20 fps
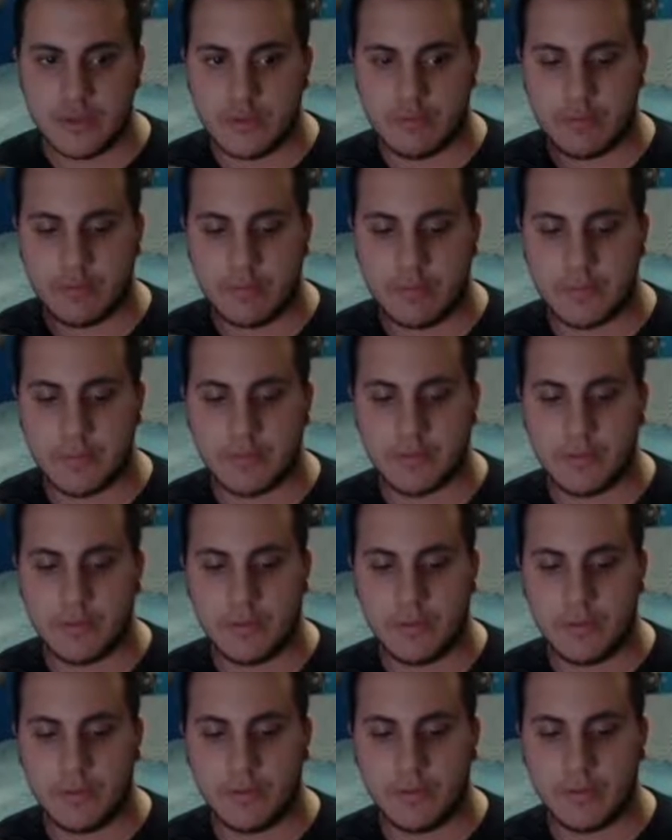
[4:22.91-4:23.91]
Remembering the
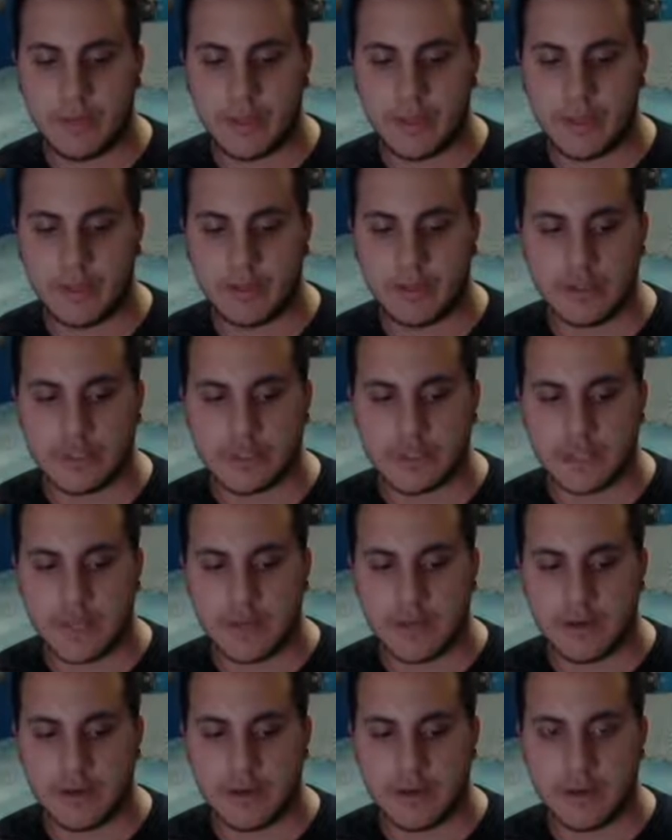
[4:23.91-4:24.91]
whole thing is kind
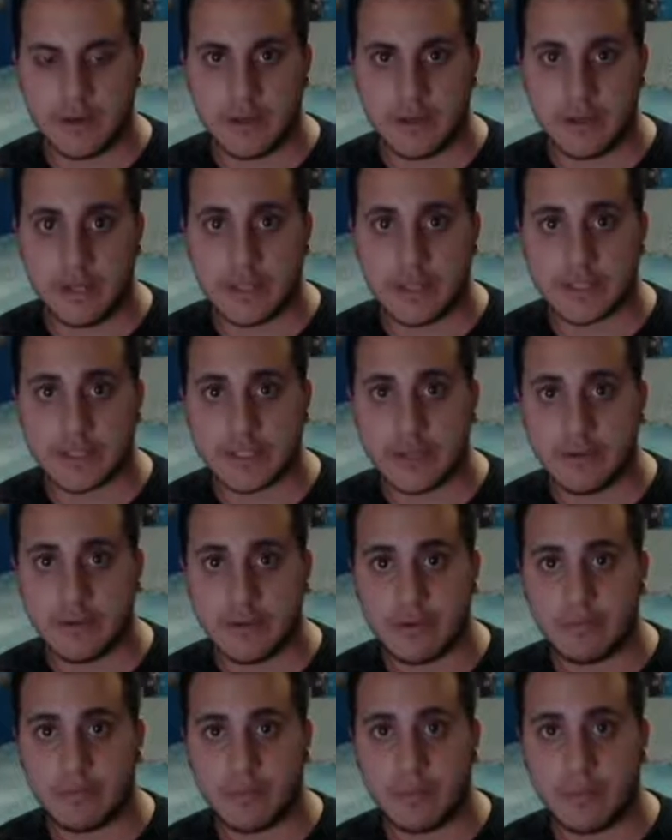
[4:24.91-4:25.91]
of hard because I
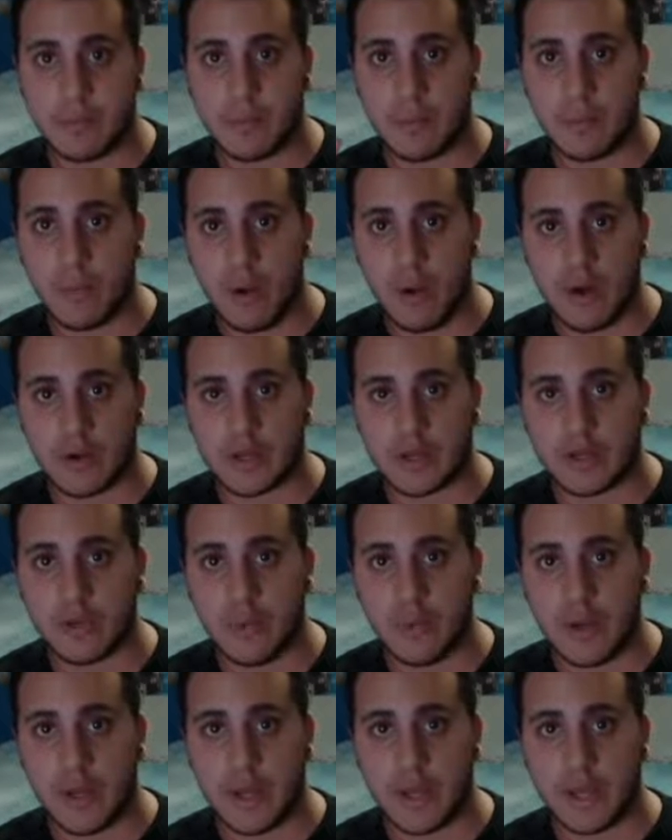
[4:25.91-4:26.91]
only remember walking
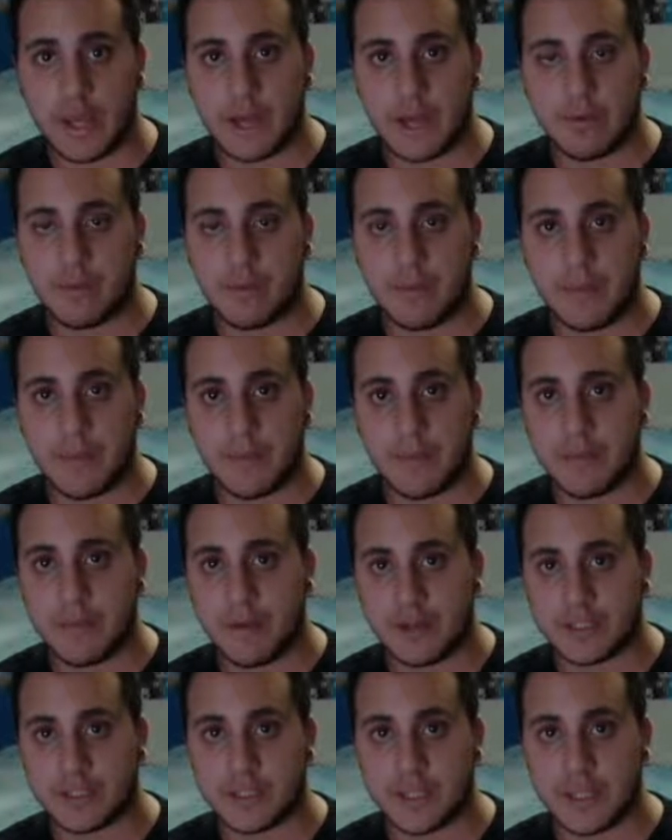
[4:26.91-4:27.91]
away. I don't remember
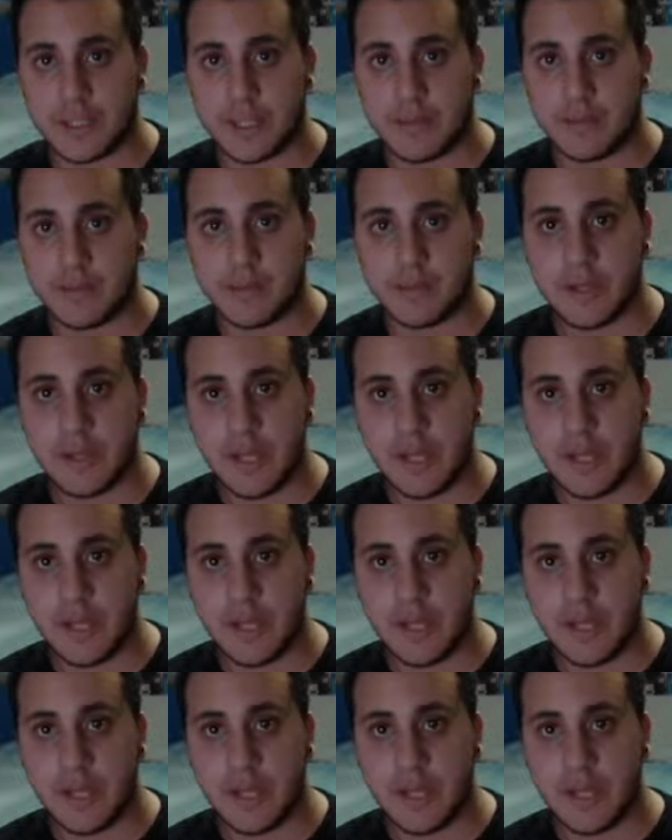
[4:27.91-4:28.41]
punching him.